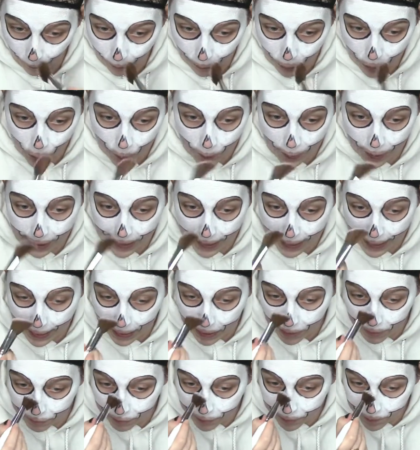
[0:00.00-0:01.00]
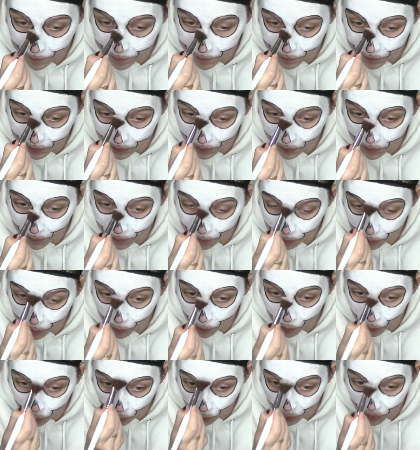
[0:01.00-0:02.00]
you might have
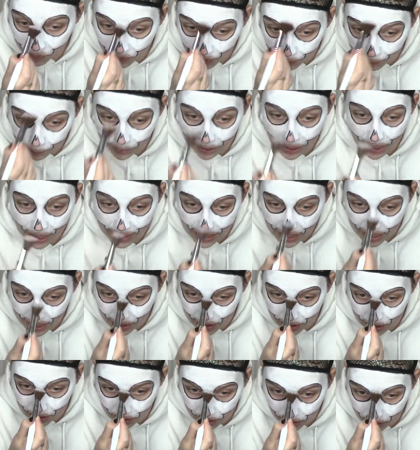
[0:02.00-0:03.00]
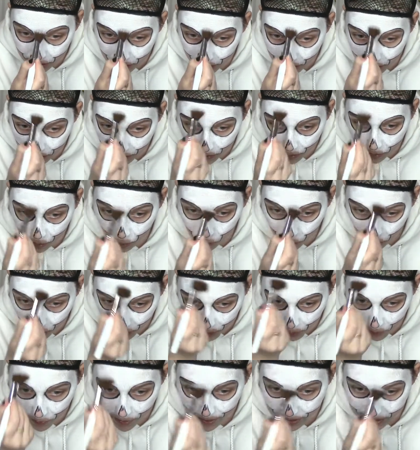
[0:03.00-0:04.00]
with applying
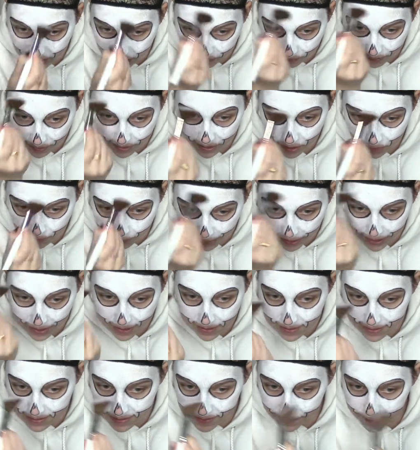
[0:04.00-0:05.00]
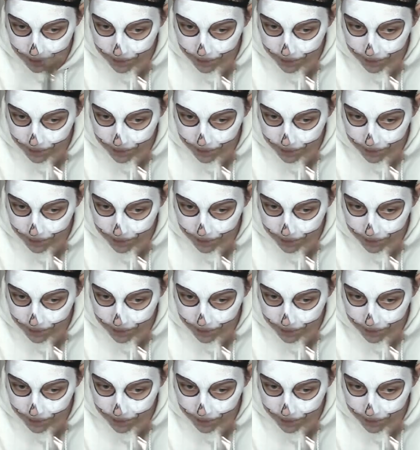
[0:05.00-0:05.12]
water-activated paints